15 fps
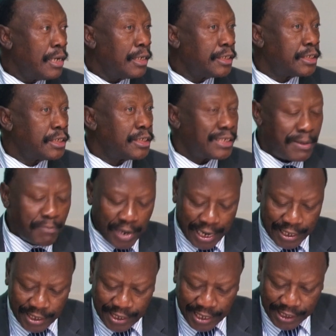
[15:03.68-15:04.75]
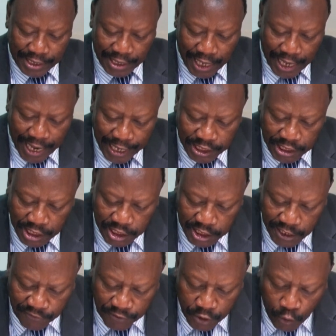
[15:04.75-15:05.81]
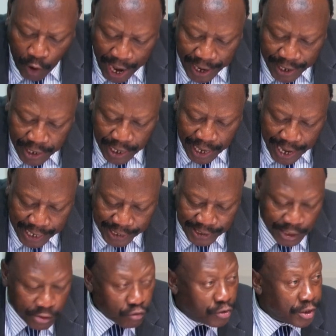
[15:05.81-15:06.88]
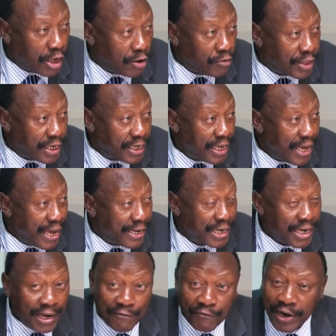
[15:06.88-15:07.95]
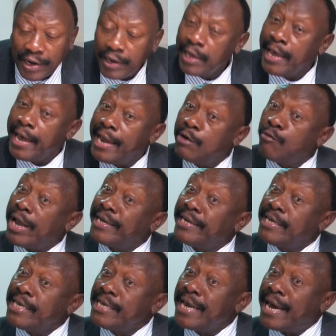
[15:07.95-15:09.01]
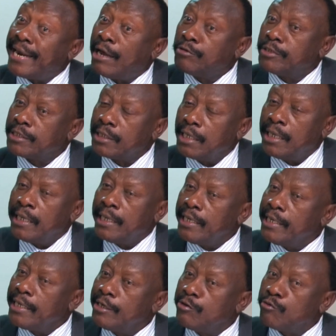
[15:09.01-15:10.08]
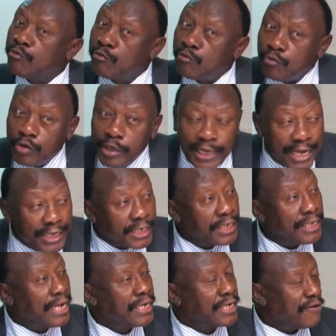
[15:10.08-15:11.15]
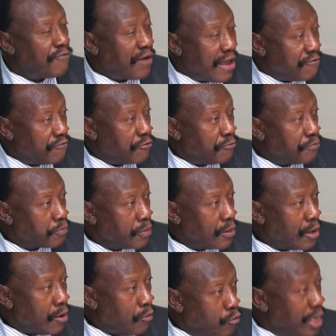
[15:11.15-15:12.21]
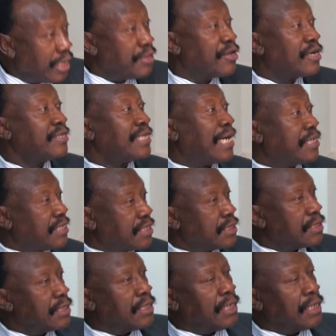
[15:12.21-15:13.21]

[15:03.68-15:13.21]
CCM candidate has received 182,011. And why did he announce? In 1995, we had the results.